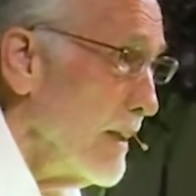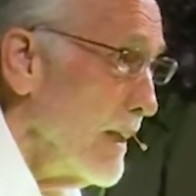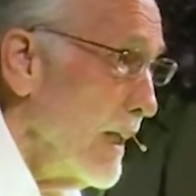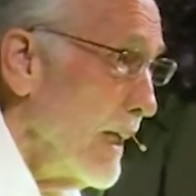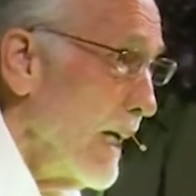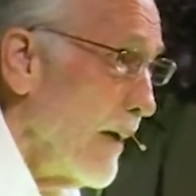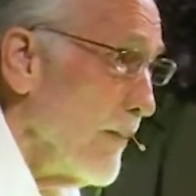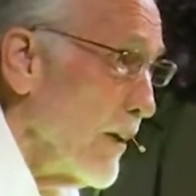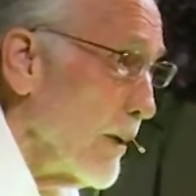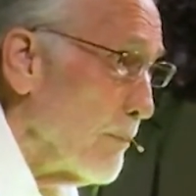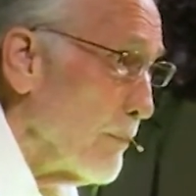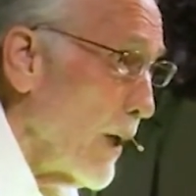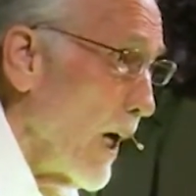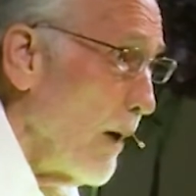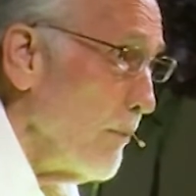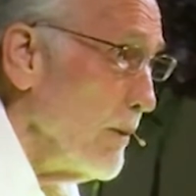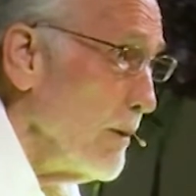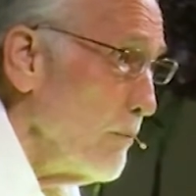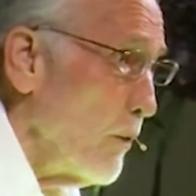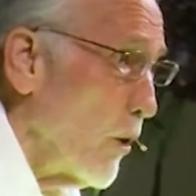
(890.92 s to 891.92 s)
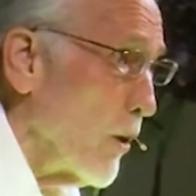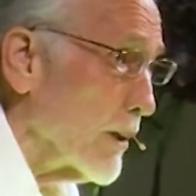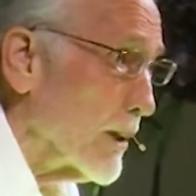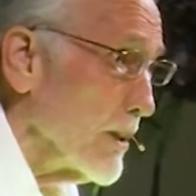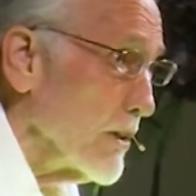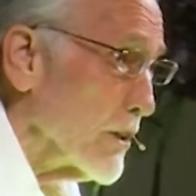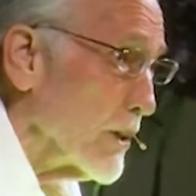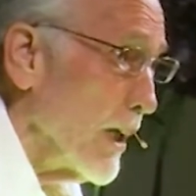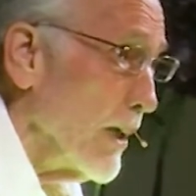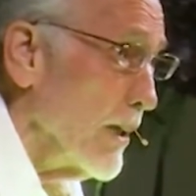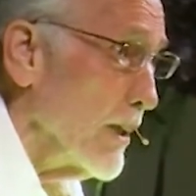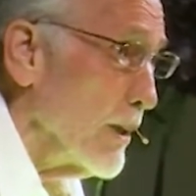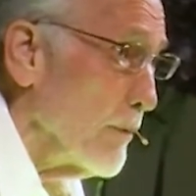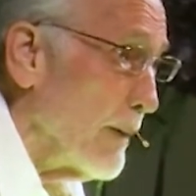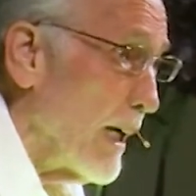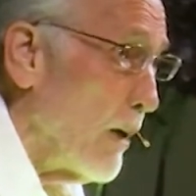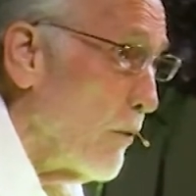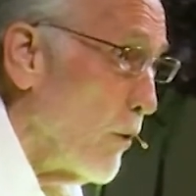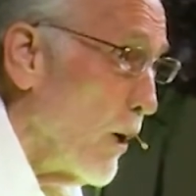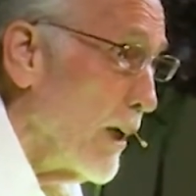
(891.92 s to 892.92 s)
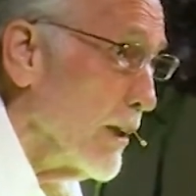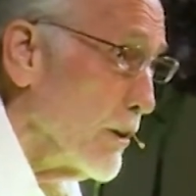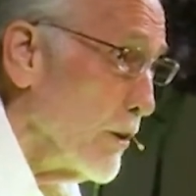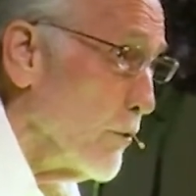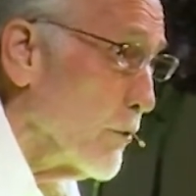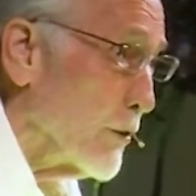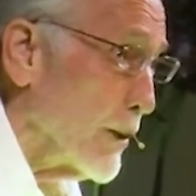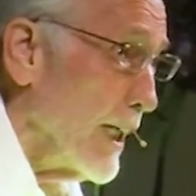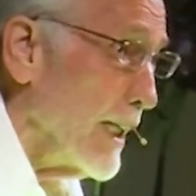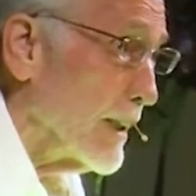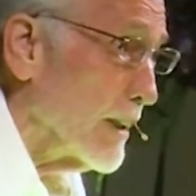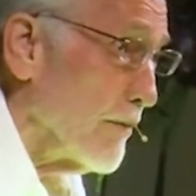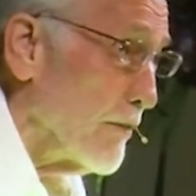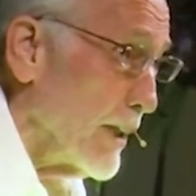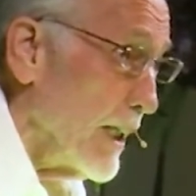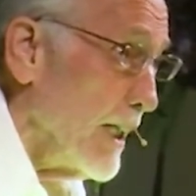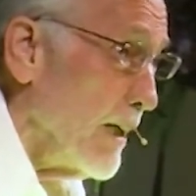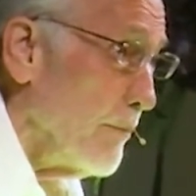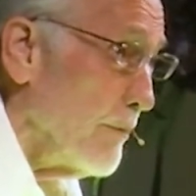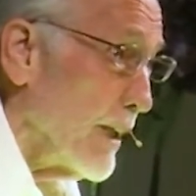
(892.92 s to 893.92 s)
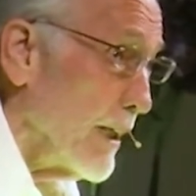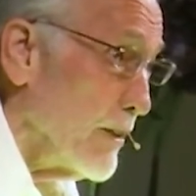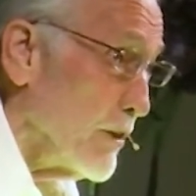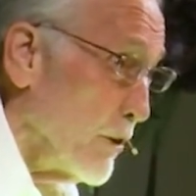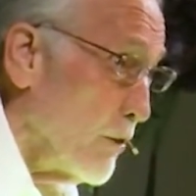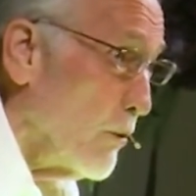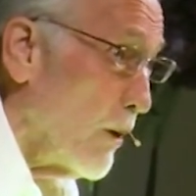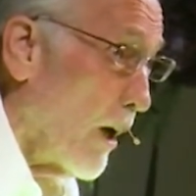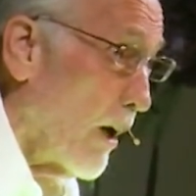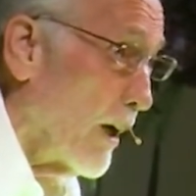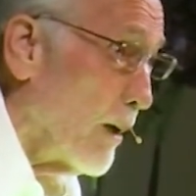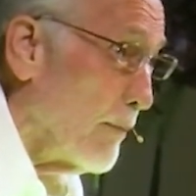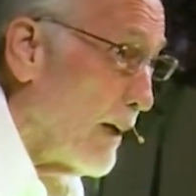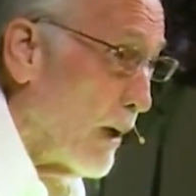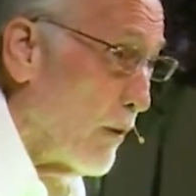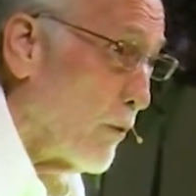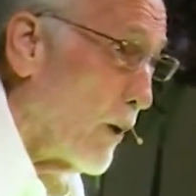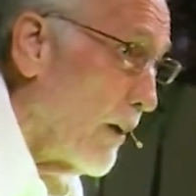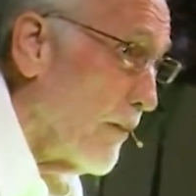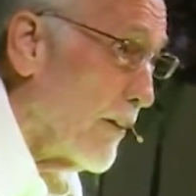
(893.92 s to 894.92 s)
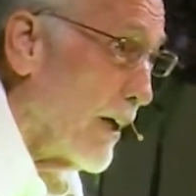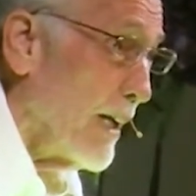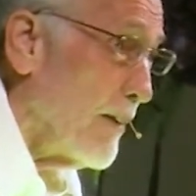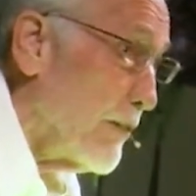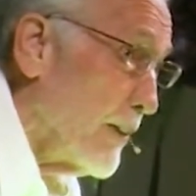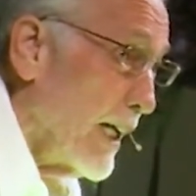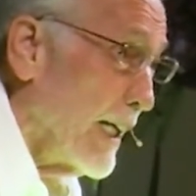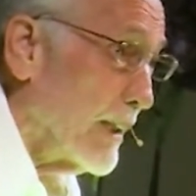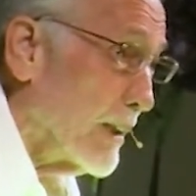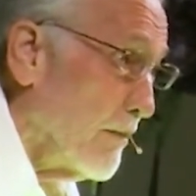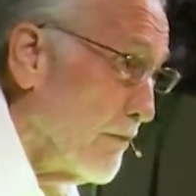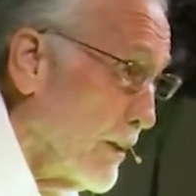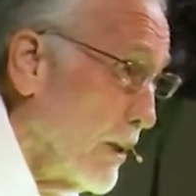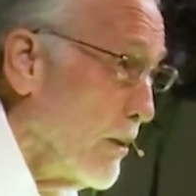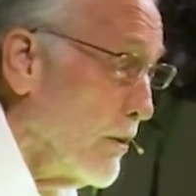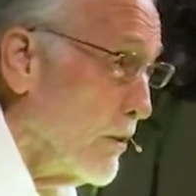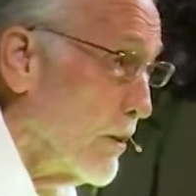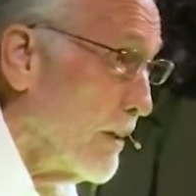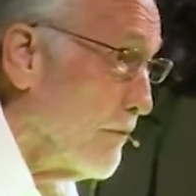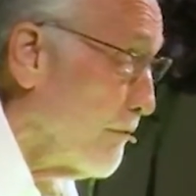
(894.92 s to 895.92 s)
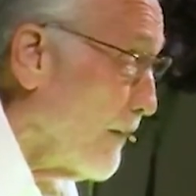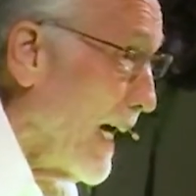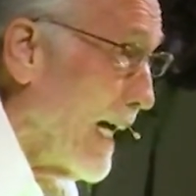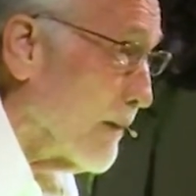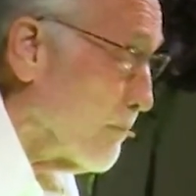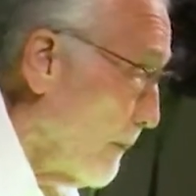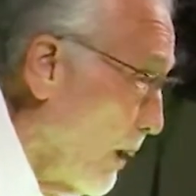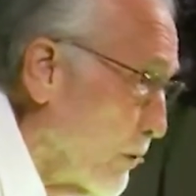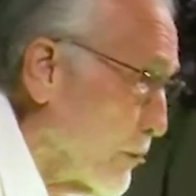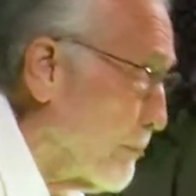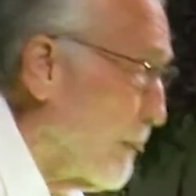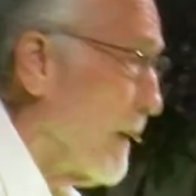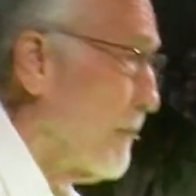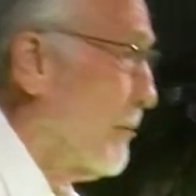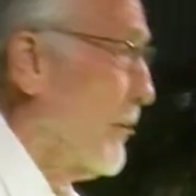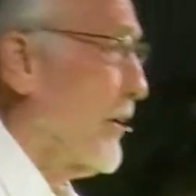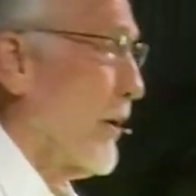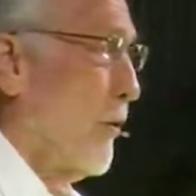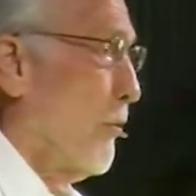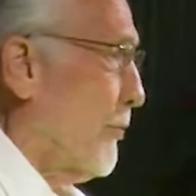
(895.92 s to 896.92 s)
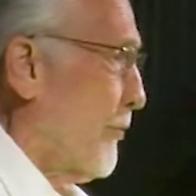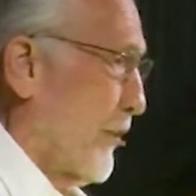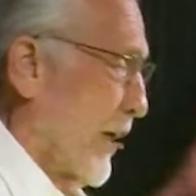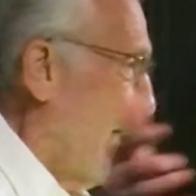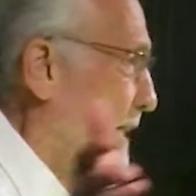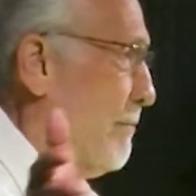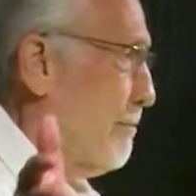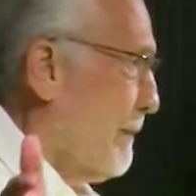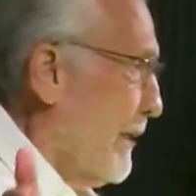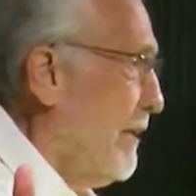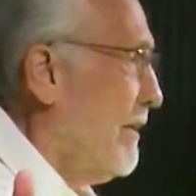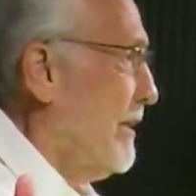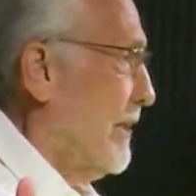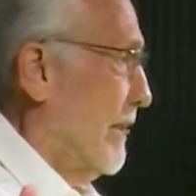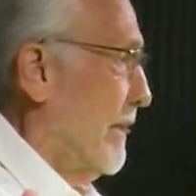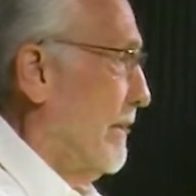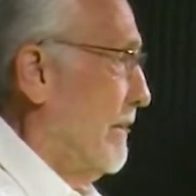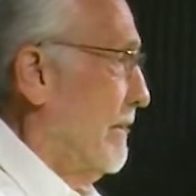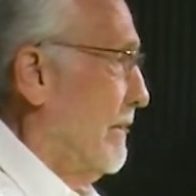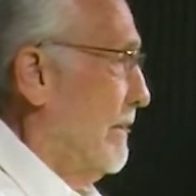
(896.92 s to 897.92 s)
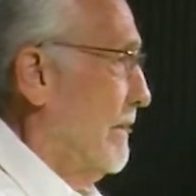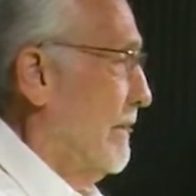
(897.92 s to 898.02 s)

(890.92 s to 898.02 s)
And they're probably more concerned about what you think of them than you are about what they think of you. In fact, most people don't think, period.